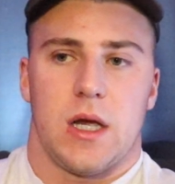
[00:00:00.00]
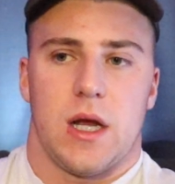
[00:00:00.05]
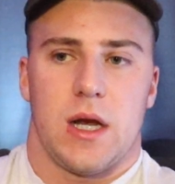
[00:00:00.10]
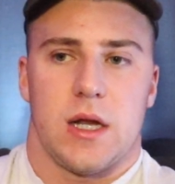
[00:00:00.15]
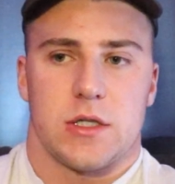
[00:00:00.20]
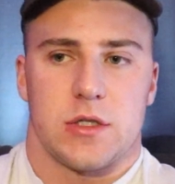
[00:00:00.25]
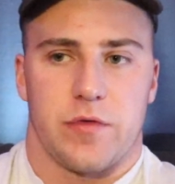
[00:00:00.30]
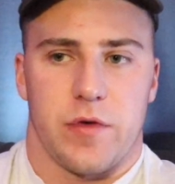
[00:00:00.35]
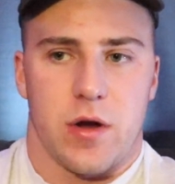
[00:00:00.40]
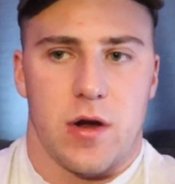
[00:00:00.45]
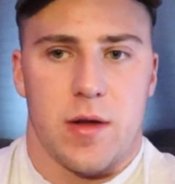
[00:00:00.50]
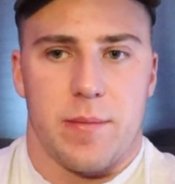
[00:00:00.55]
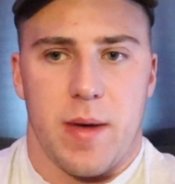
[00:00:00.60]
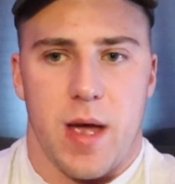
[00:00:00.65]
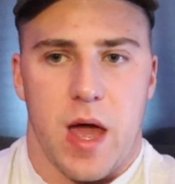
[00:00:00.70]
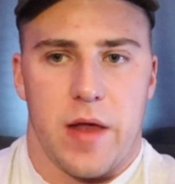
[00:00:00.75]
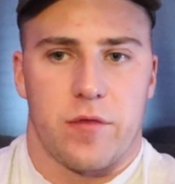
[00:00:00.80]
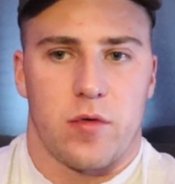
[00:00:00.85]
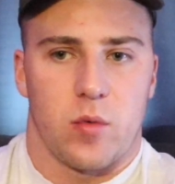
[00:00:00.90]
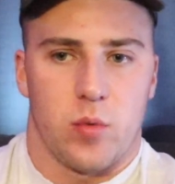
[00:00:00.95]
And it's very
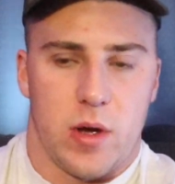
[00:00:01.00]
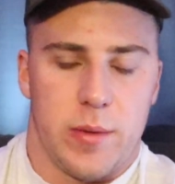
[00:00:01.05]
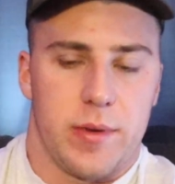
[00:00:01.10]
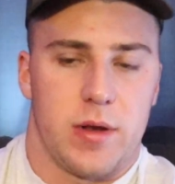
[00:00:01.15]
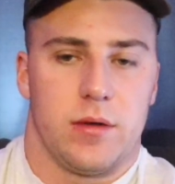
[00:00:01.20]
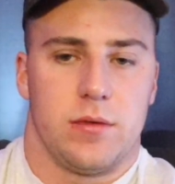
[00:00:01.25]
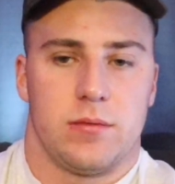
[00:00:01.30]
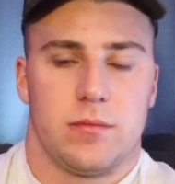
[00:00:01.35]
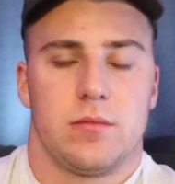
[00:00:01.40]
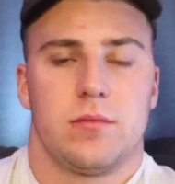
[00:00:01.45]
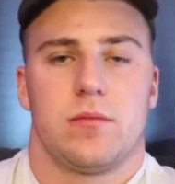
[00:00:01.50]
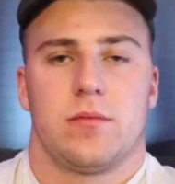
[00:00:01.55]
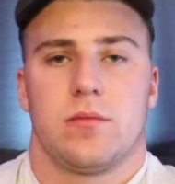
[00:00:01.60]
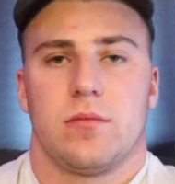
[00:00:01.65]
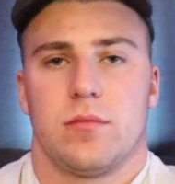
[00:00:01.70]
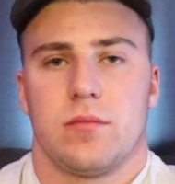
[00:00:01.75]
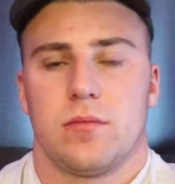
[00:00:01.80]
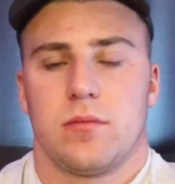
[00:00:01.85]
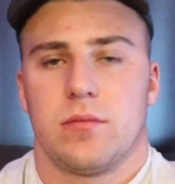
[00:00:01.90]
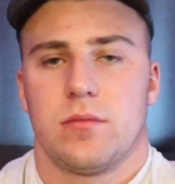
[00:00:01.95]
bad for women.
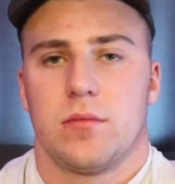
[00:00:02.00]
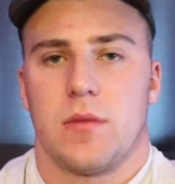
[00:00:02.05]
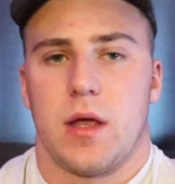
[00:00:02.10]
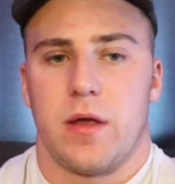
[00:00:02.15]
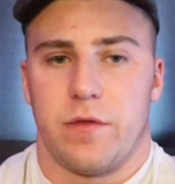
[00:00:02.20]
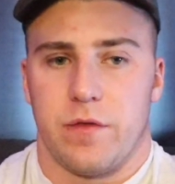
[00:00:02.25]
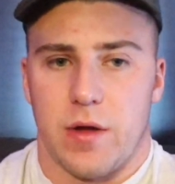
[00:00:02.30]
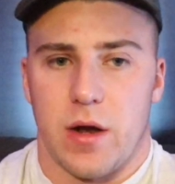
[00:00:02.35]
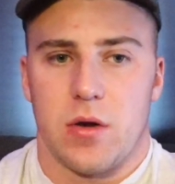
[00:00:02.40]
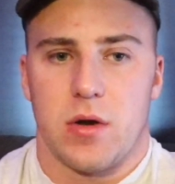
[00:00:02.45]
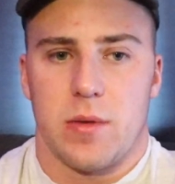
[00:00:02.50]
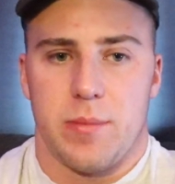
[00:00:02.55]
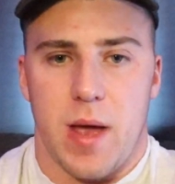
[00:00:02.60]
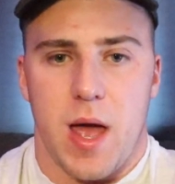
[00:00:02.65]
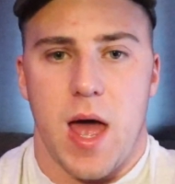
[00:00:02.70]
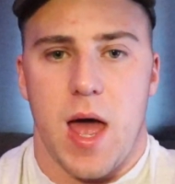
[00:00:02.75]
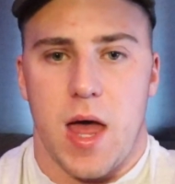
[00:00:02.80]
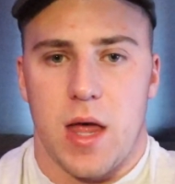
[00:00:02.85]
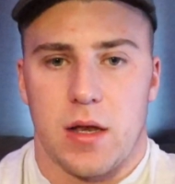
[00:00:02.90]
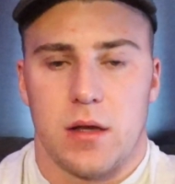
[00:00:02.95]
Like, very
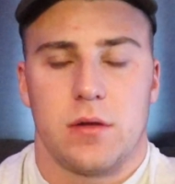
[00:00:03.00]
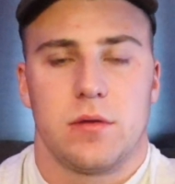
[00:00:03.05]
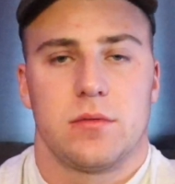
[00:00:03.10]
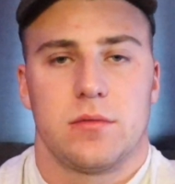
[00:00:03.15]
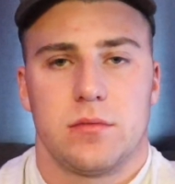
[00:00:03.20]
bad.